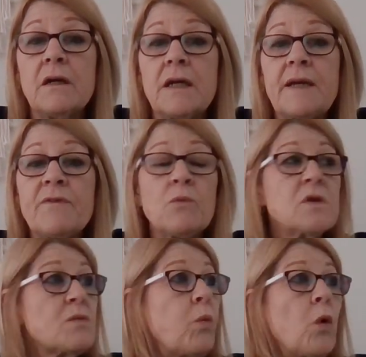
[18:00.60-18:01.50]
If it
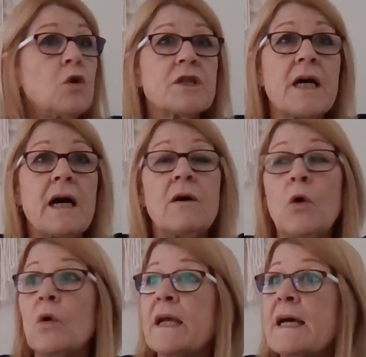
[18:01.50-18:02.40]
was water
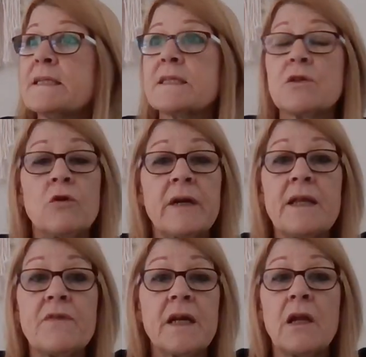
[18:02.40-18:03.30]
or gas or
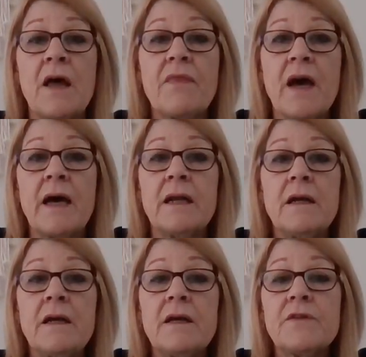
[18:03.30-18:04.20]
anything like that, the